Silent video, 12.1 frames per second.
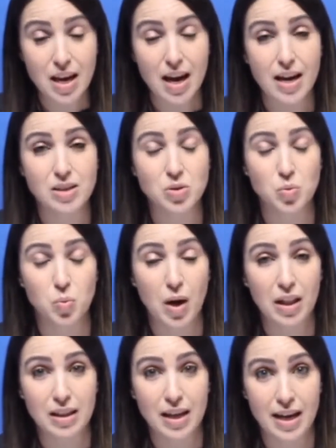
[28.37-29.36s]
as
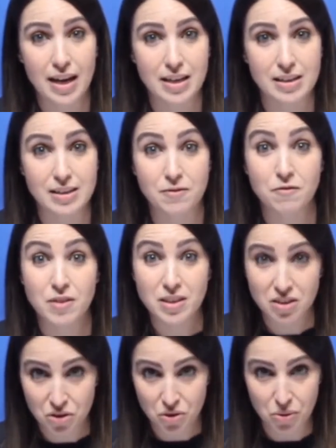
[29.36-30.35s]
well as
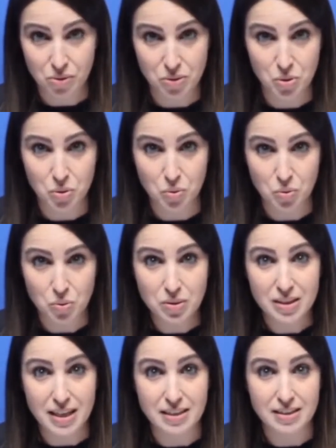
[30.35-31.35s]
visit those schools
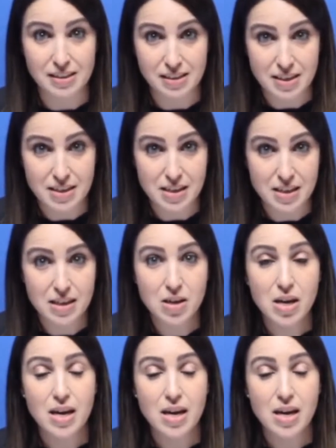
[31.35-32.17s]
and see